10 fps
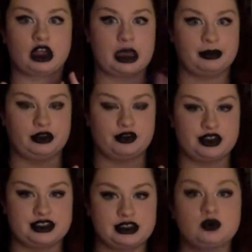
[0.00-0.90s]
a couple of
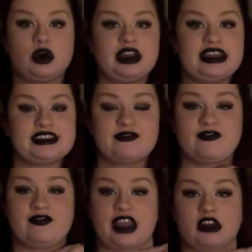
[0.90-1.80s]
reasons. One, it's
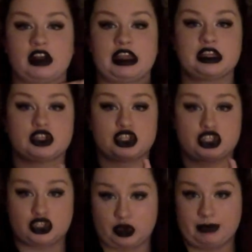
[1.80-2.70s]
very
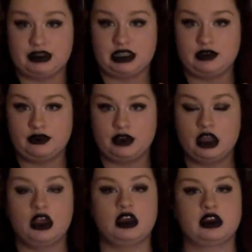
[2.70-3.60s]
descriptive,
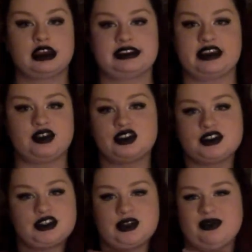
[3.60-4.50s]
because if you
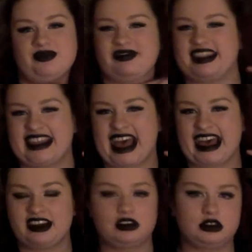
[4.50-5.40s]
just do
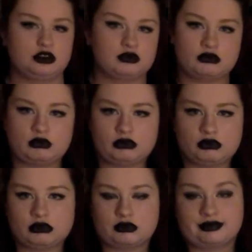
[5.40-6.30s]
that,
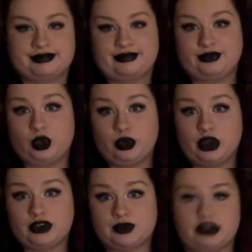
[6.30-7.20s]
who
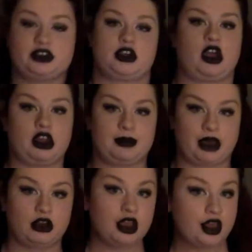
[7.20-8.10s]
knows what you're talking
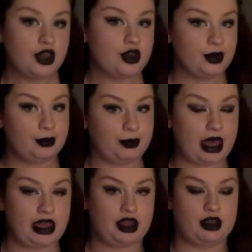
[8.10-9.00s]
about. But